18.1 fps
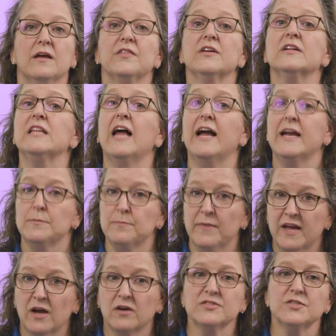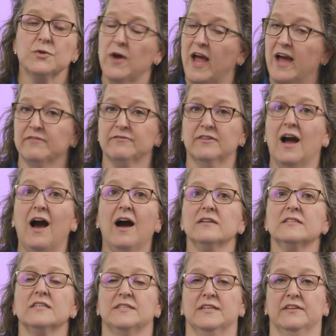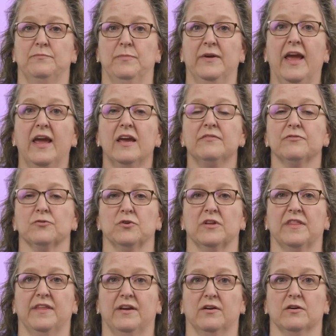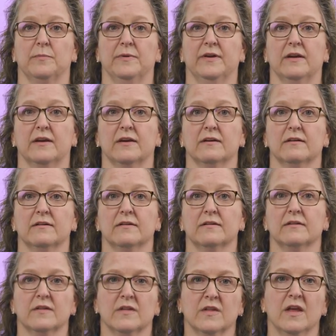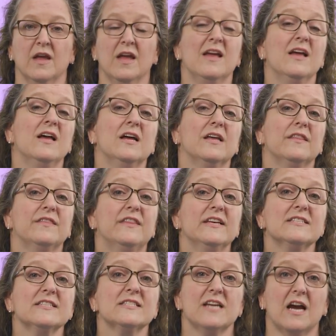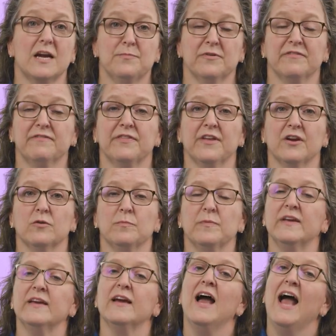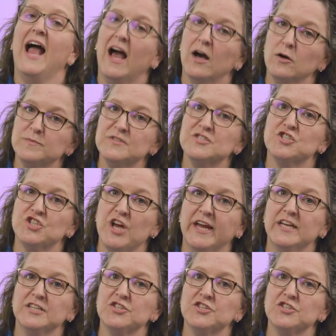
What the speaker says: The client may also have cognitive behavioral therapy. This type of therapy helps change